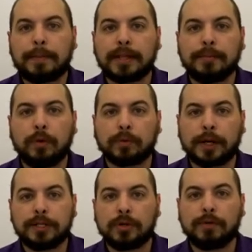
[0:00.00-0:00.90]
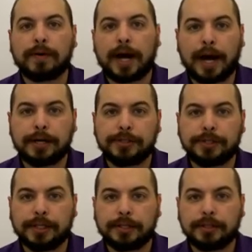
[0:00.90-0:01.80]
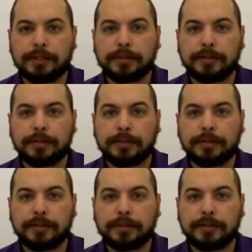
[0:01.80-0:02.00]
by the mole ratio of hydrogen